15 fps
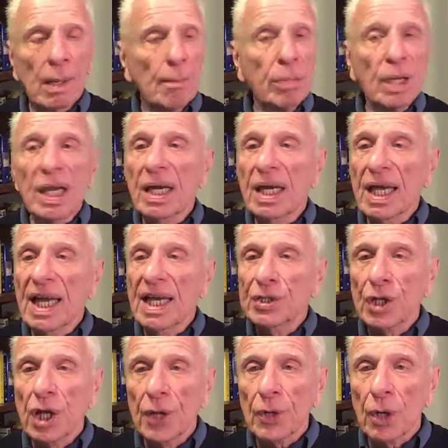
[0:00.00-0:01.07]
bleeding each
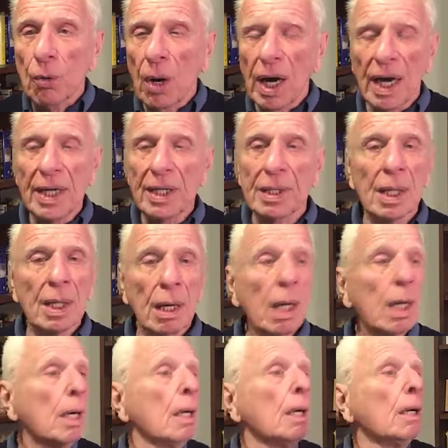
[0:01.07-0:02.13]
other white,
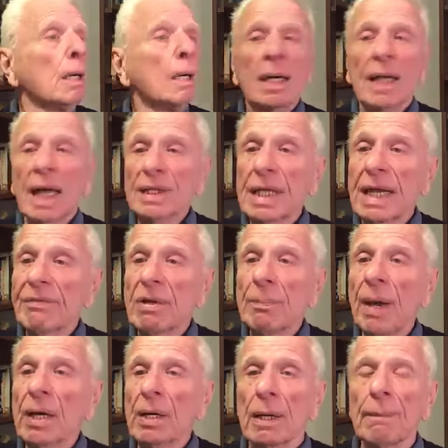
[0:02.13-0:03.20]
that's even
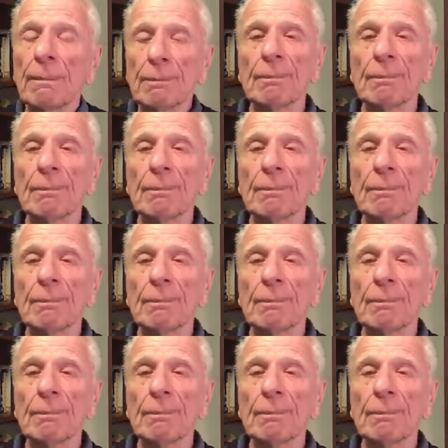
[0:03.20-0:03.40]
better.